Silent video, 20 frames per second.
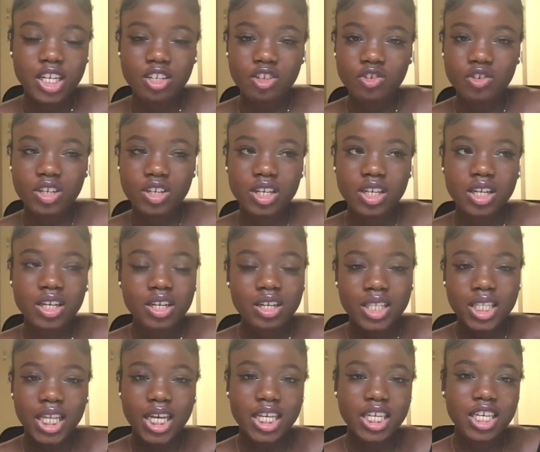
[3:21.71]
Literally,
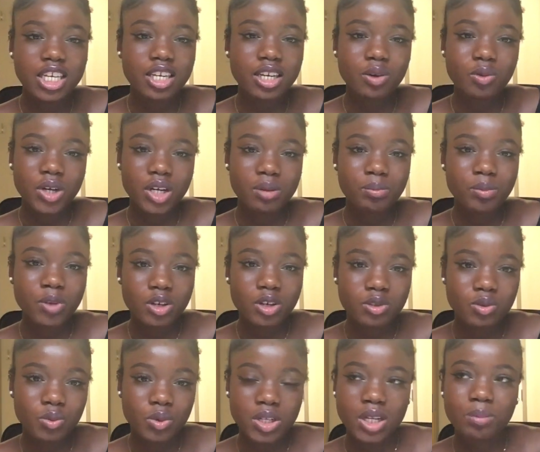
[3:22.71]
that keyword,
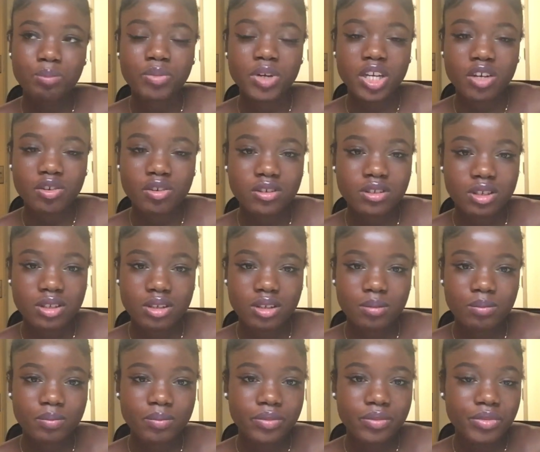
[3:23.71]
buzzword,
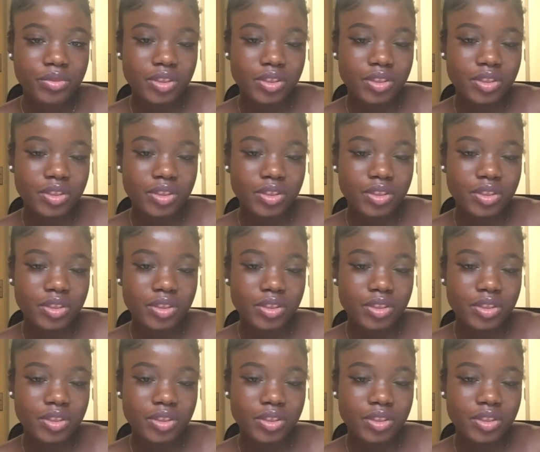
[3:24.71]
empiricism,